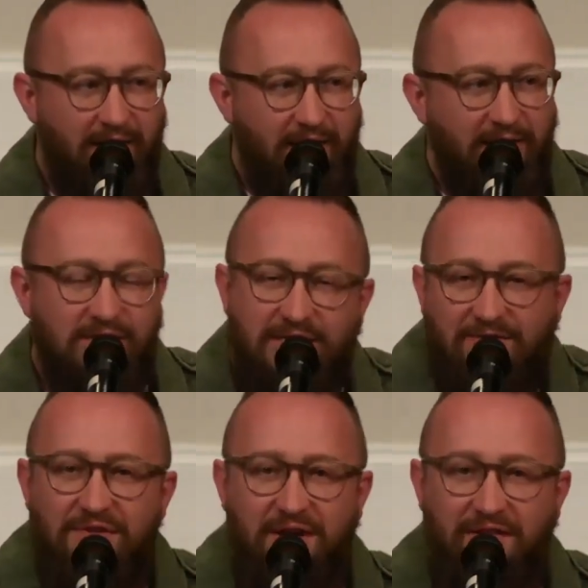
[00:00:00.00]
And this is
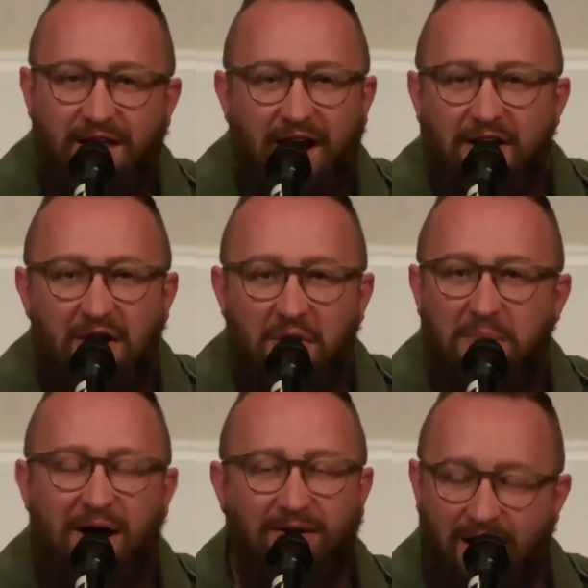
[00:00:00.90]
everything that I know
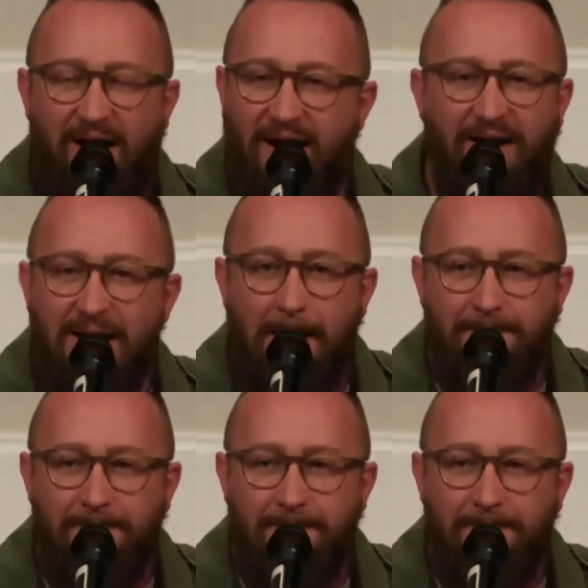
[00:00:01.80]
about God.